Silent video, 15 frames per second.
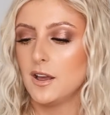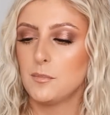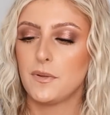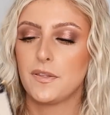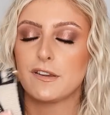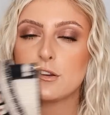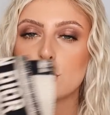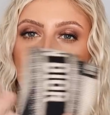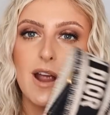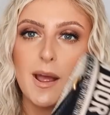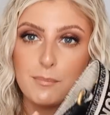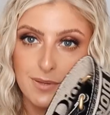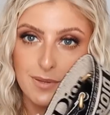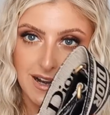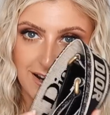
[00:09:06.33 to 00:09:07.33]
But the
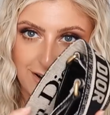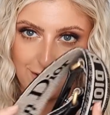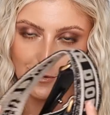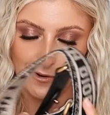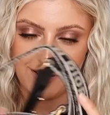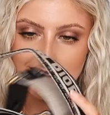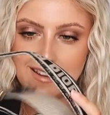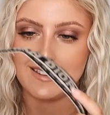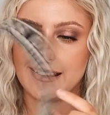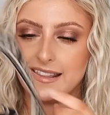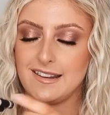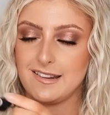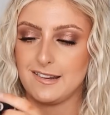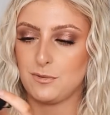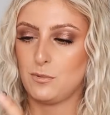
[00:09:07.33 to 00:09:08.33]
strap that I got is
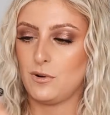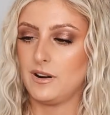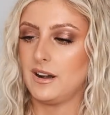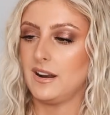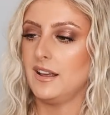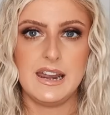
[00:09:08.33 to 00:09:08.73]
this one.